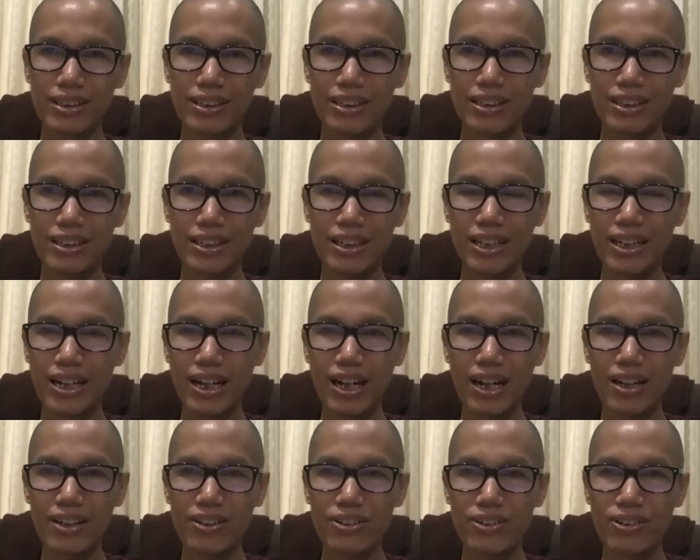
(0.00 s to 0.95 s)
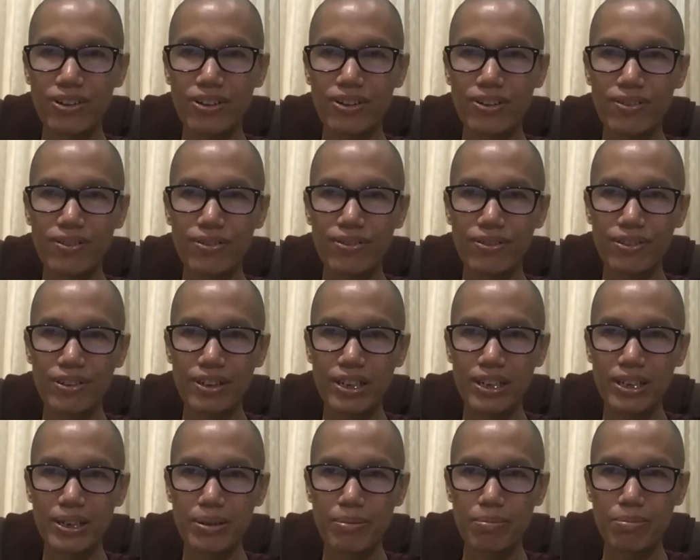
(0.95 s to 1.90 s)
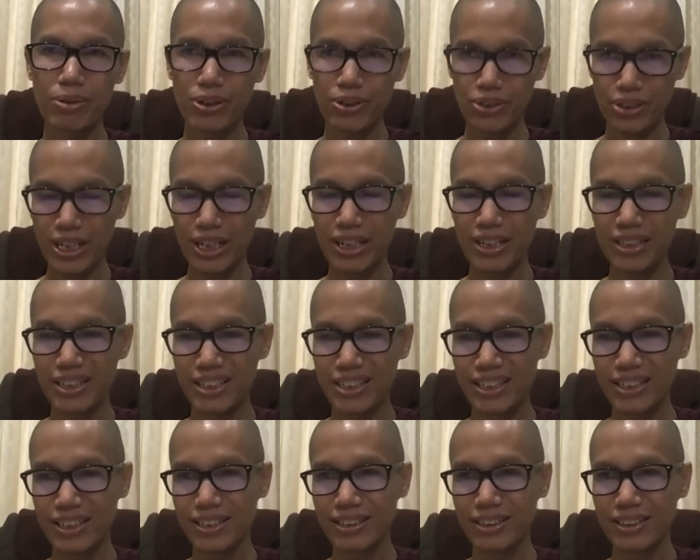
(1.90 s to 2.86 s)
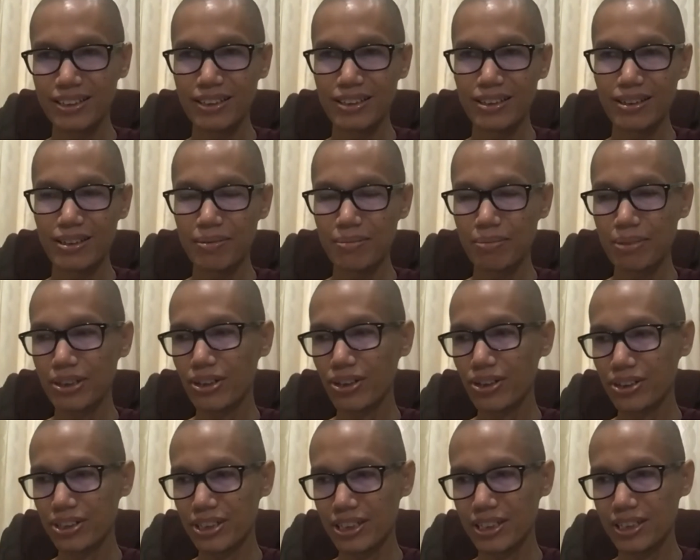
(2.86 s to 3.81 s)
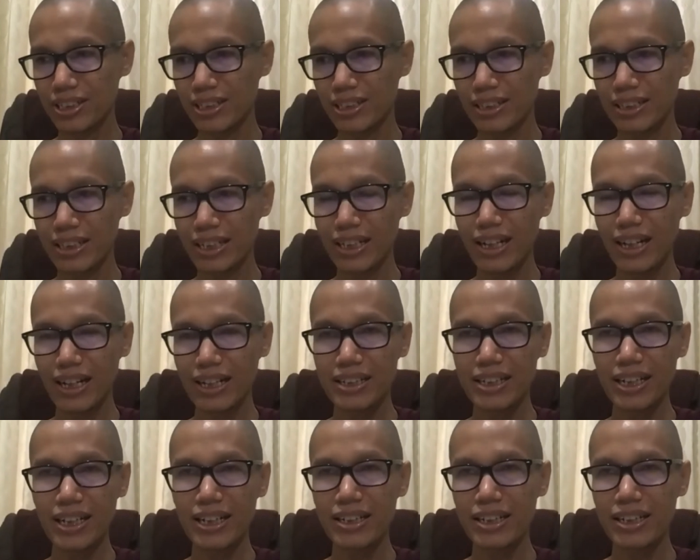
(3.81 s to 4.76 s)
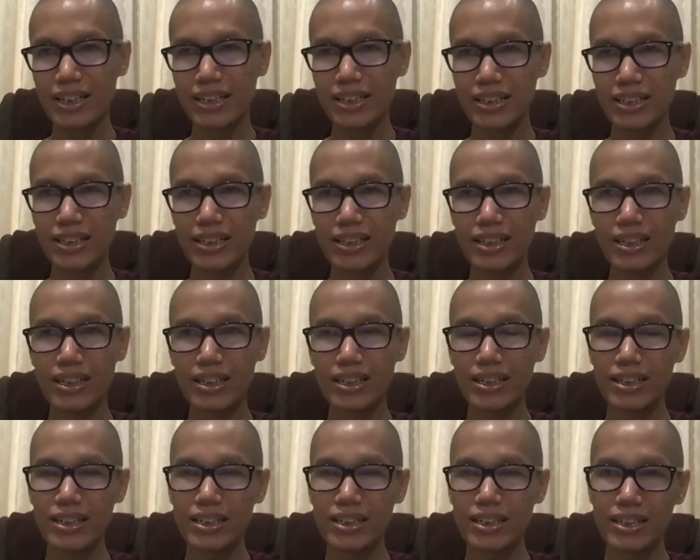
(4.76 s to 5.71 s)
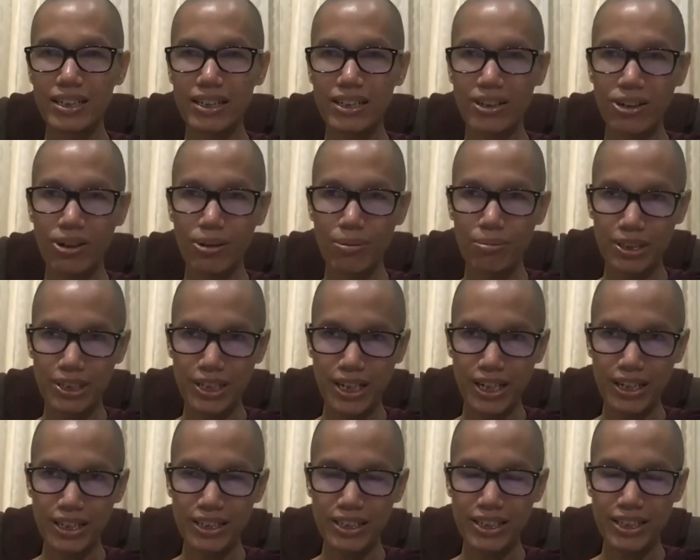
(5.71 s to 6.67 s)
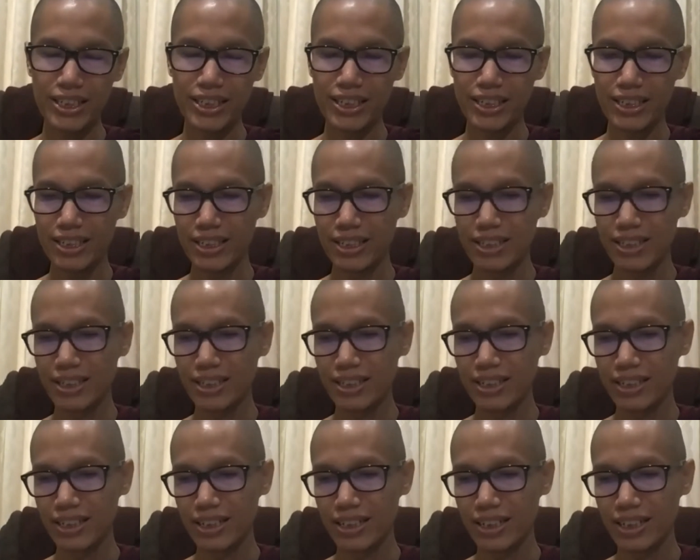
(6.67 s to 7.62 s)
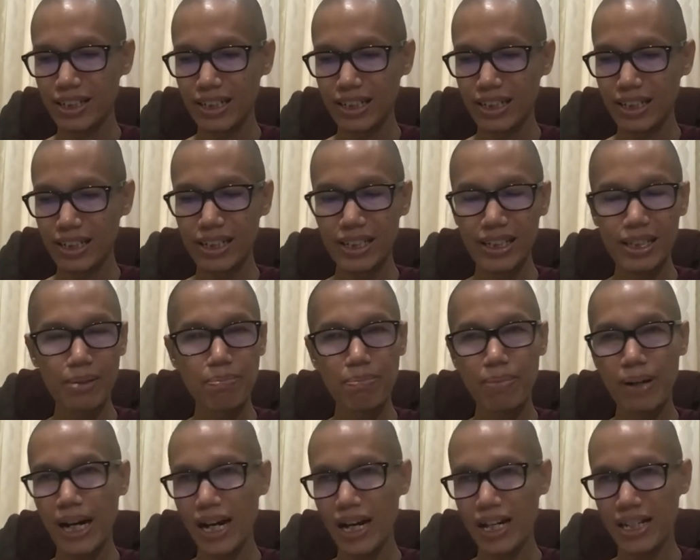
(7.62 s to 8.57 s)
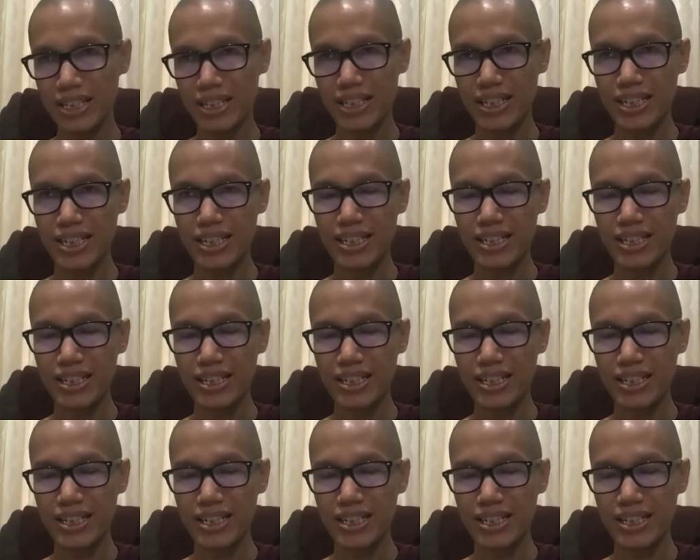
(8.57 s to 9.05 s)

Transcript: they are door-free process because they are taking the object in the past.